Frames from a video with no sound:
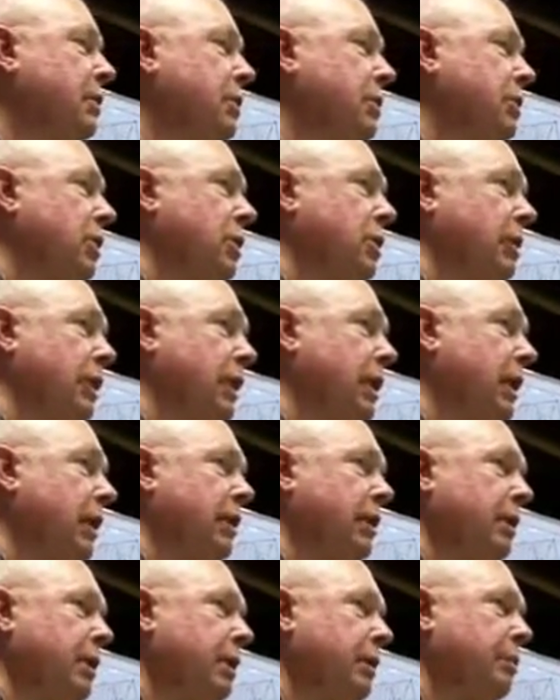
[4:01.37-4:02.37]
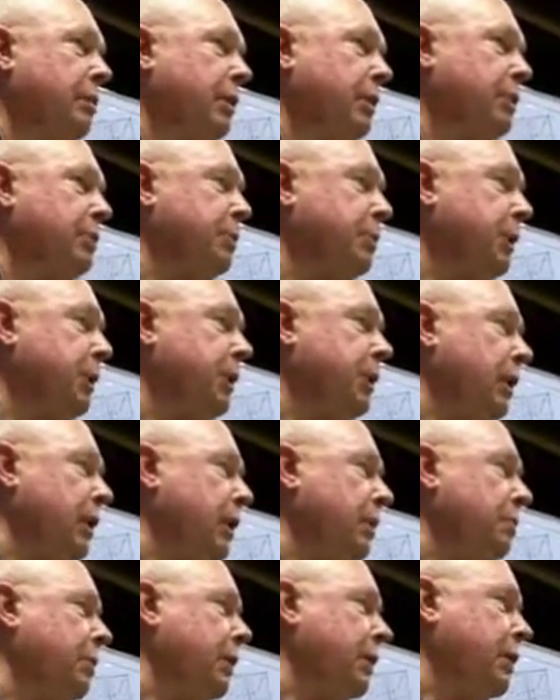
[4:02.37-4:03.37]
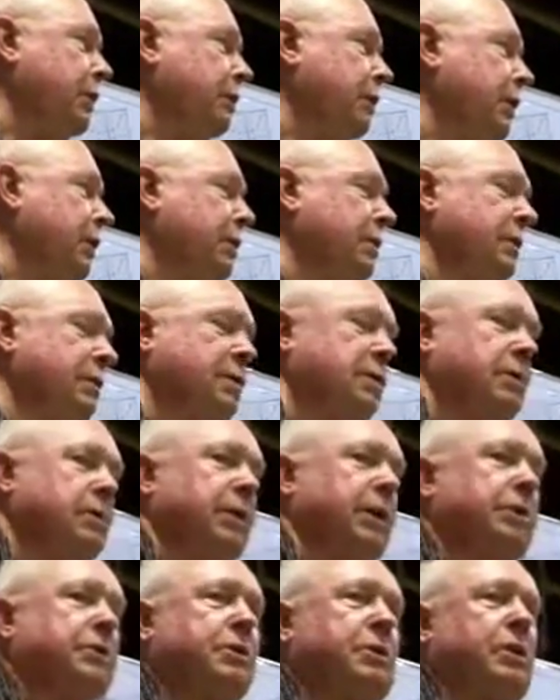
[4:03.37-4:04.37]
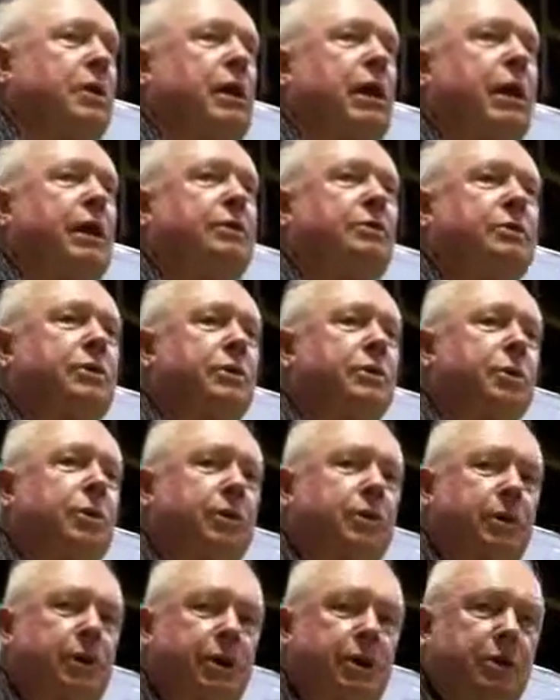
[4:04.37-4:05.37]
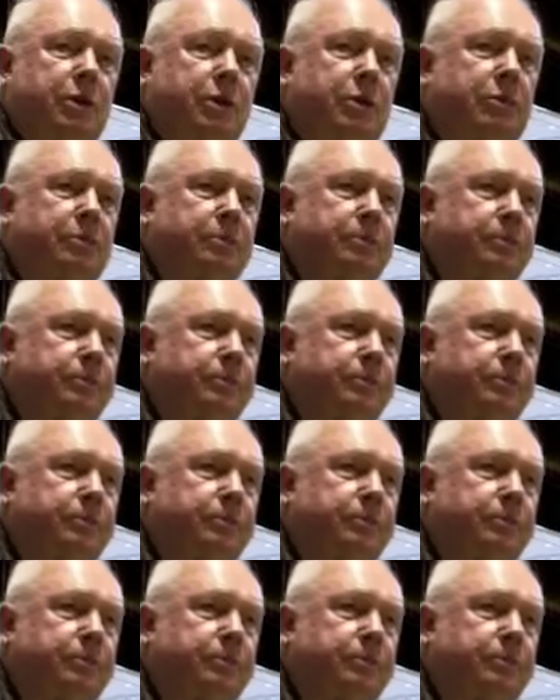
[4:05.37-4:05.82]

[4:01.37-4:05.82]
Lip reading: So, and literally speaking, they'd be living the rest of their lives in the road ditch.